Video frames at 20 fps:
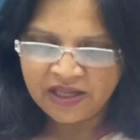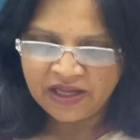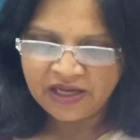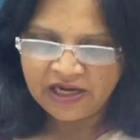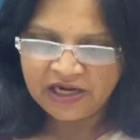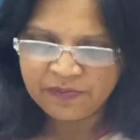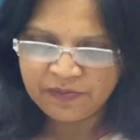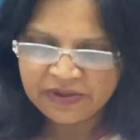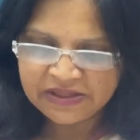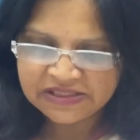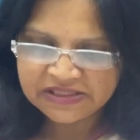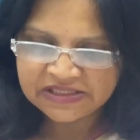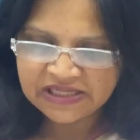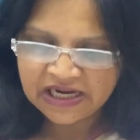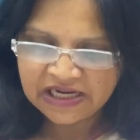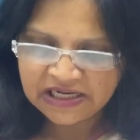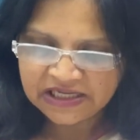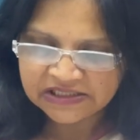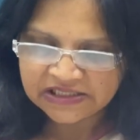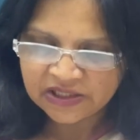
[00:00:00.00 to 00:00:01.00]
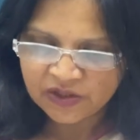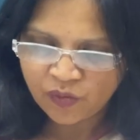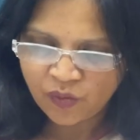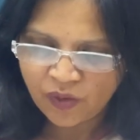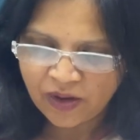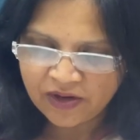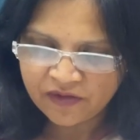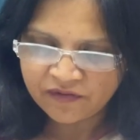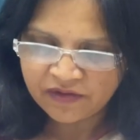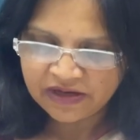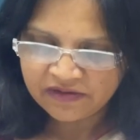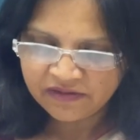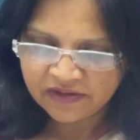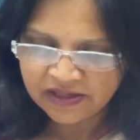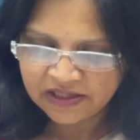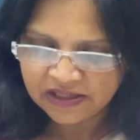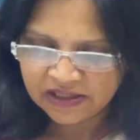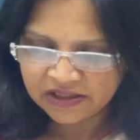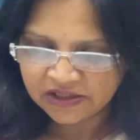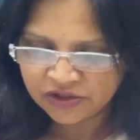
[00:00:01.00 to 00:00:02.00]
It means that it requires a
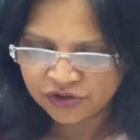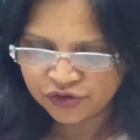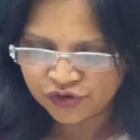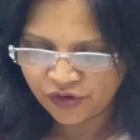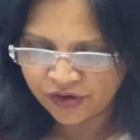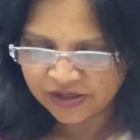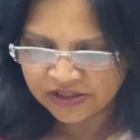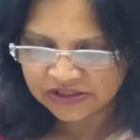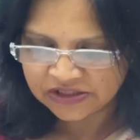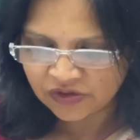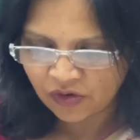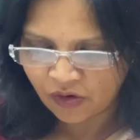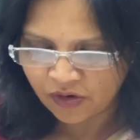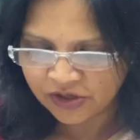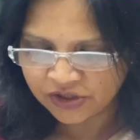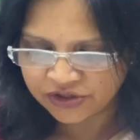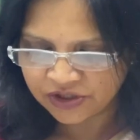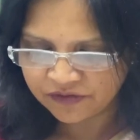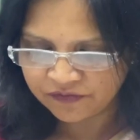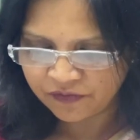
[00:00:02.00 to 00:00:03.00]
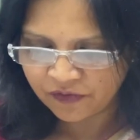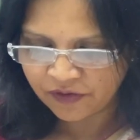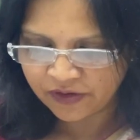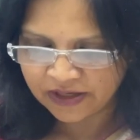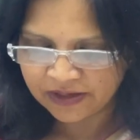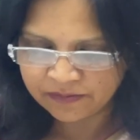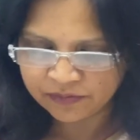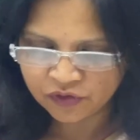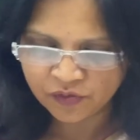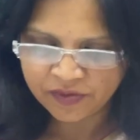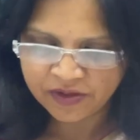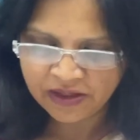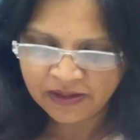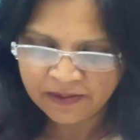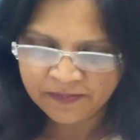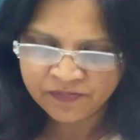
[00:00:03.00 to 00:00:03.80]
very joyous occasion for him to be